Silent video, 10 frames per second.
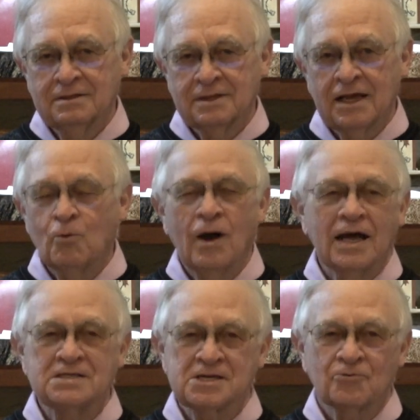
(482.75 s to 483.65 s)
Like, why
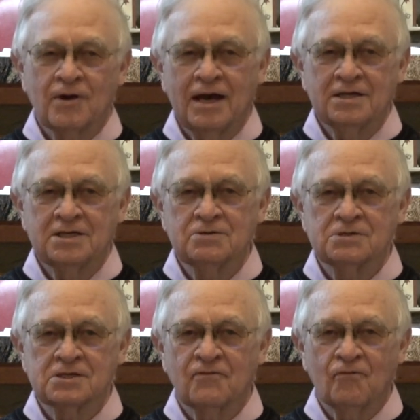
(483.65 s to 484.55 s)
is it right to
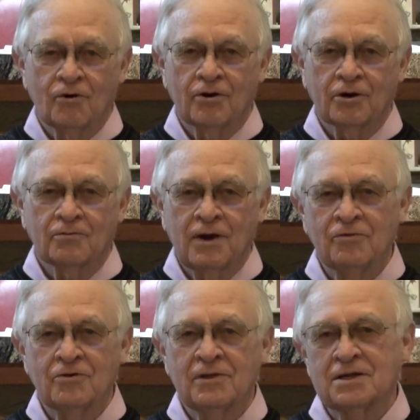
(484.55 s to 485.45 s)
use a fork
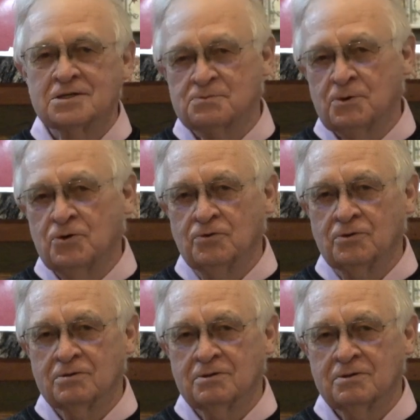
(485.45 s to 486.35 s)
rather than a spoon?
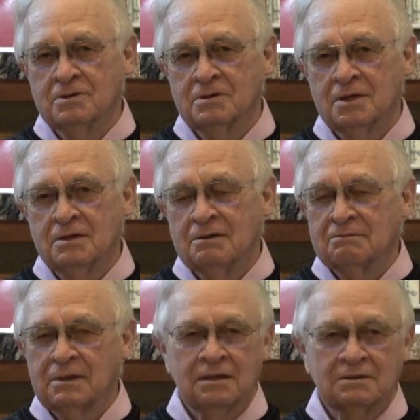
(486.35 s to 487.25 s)

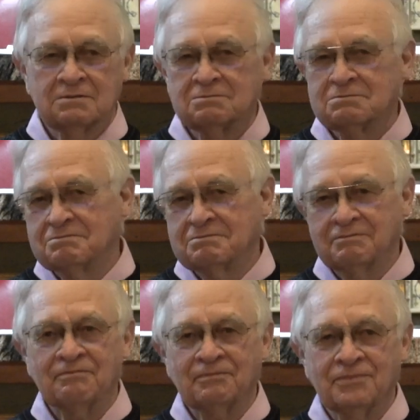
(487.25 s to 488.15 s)
Well,
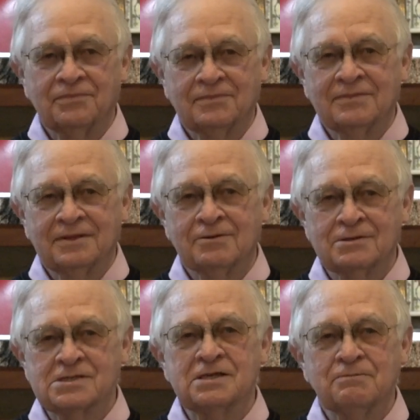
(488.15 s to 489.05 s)
there
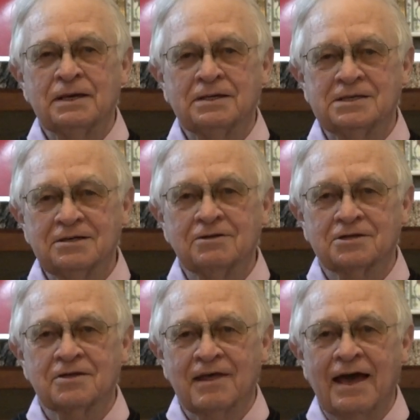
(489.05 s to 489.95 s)
isn't a big deal
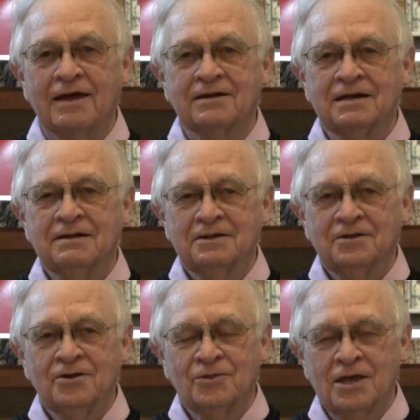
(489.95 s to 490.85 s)
to that.
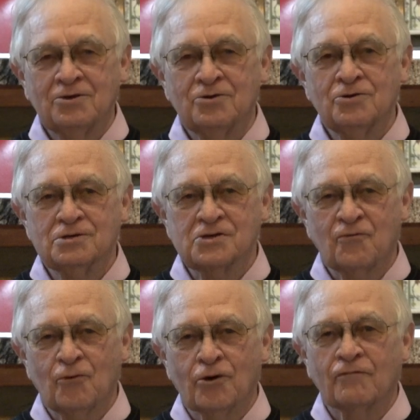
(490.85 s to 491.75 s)
You'd think you'd use a
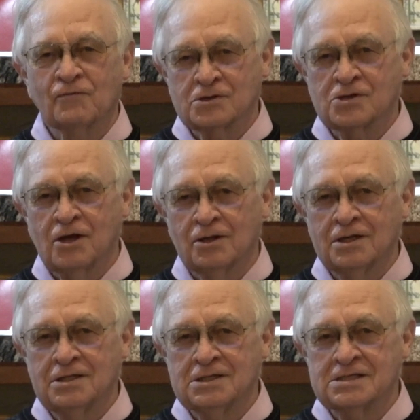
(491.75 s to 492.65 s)
fork for
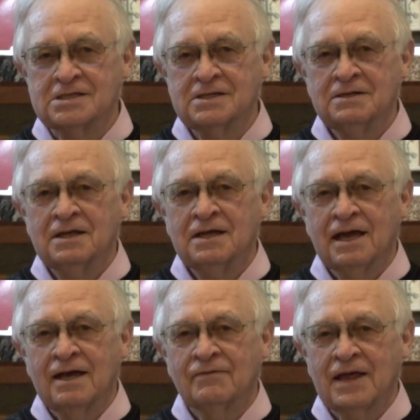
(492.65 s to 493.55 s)
solids
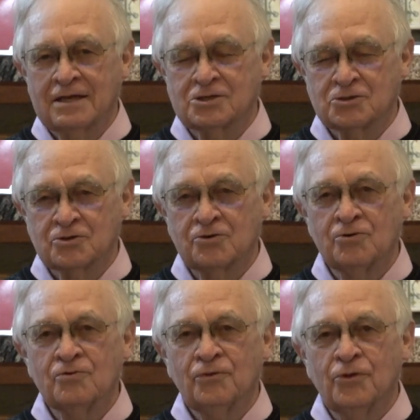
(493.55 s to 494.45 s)
and that's
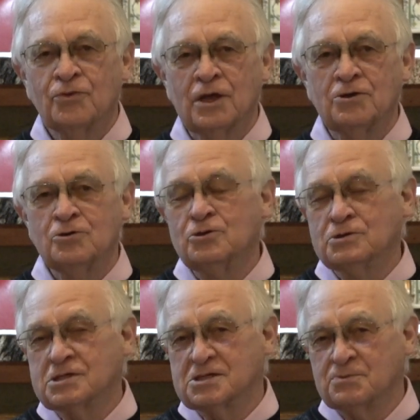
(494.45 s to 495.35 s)
true. You'd think you'd
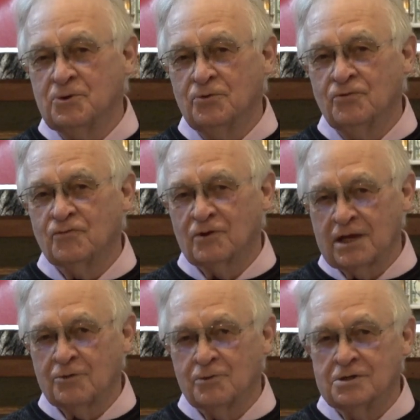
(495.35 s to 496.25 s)
use a spoon for
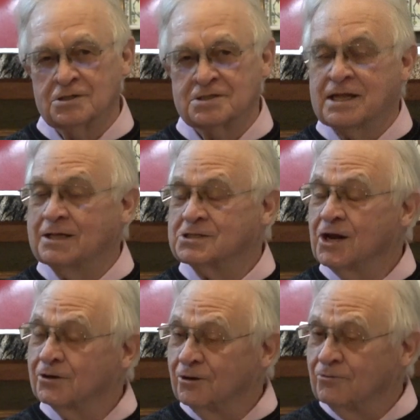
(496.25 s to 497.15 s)
liquids. That's
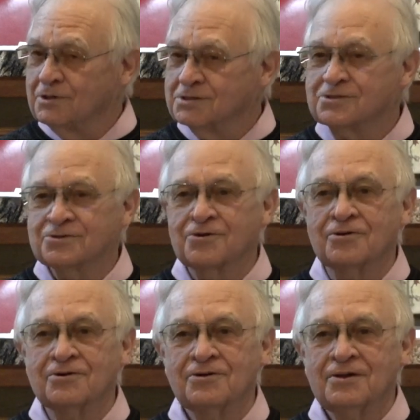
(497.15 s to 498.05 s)
not always true.
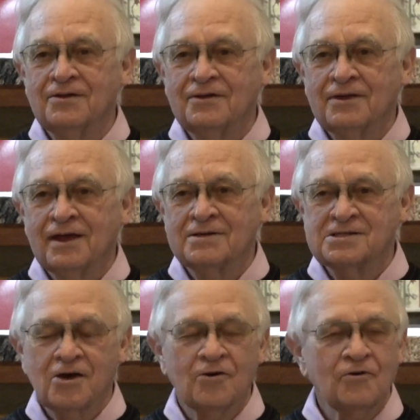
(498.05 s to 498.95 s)
And
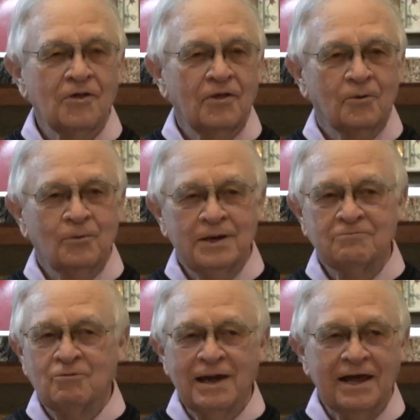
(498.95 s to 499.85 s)
so we,
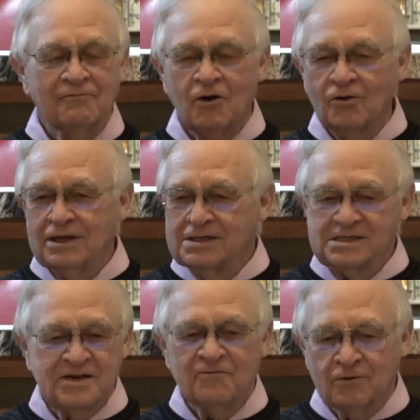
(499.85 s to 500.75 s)
we have all these
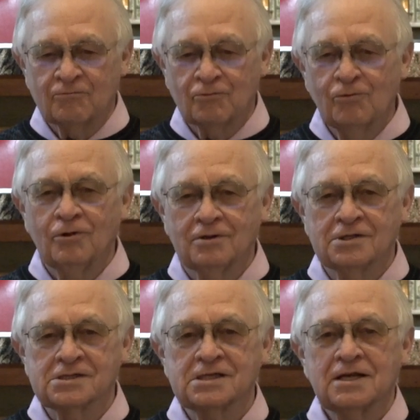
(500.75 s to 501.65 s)
different
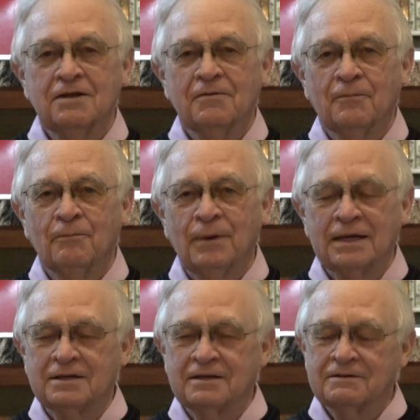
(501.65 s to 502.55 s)
rules,
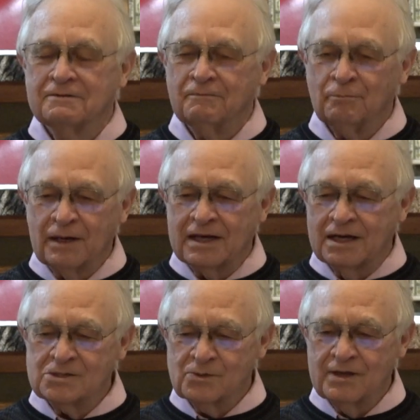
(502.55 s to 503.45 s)
but
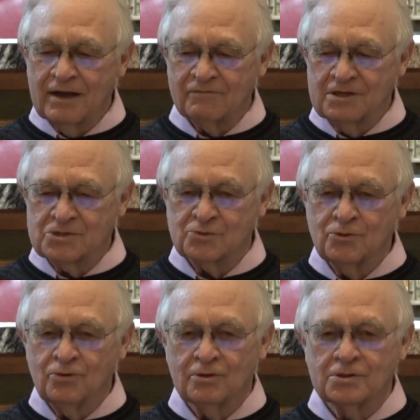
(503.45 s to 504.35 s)
because we have these
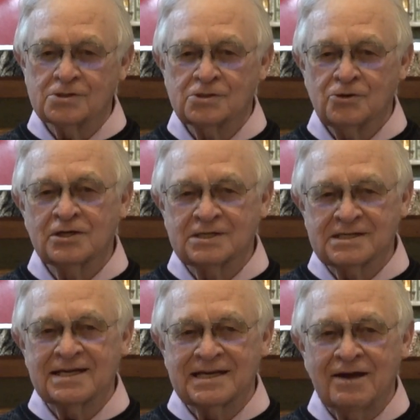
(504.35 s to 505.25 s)
rules, you can
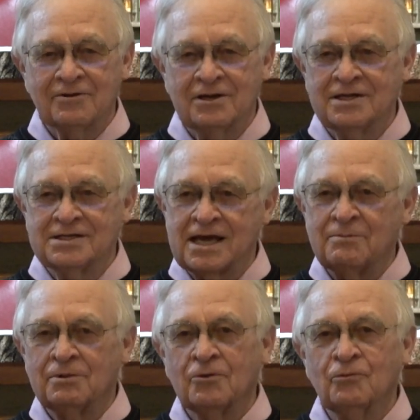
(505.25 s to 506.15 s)
sit down at a
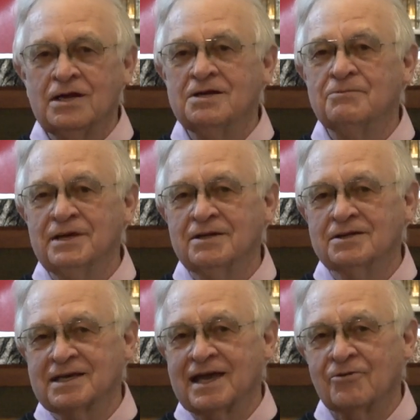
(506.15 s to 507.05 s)
table and we eat a meal
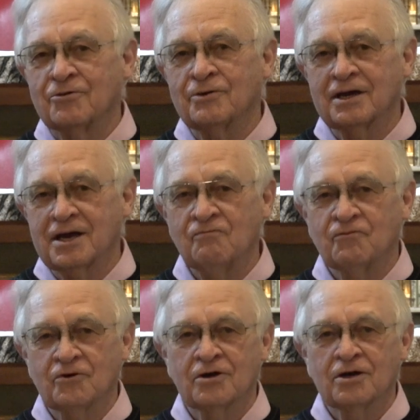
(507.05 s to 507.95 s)
together in
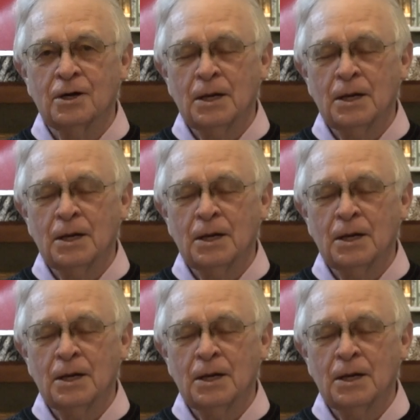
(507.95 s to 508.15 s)
comfort.